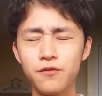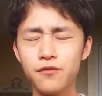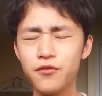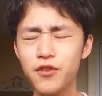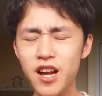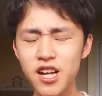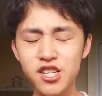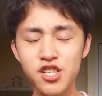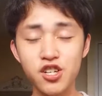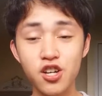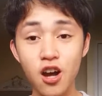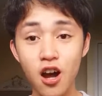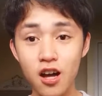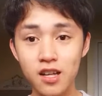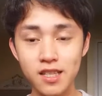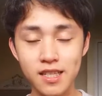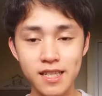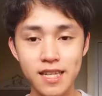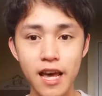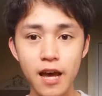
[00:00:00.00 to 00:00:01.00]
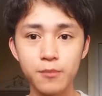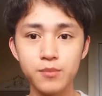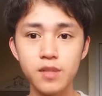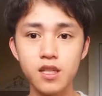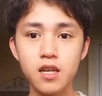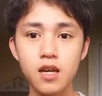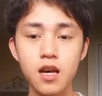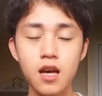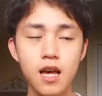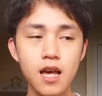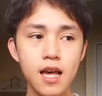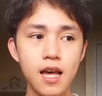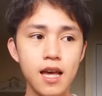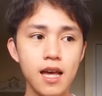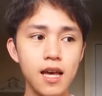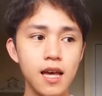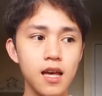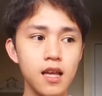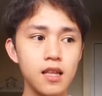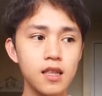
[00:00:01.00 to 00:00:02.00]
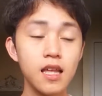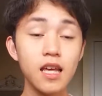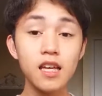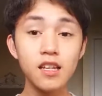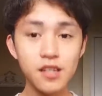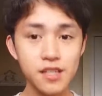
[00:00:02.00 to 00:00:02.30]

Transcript: fresh concept the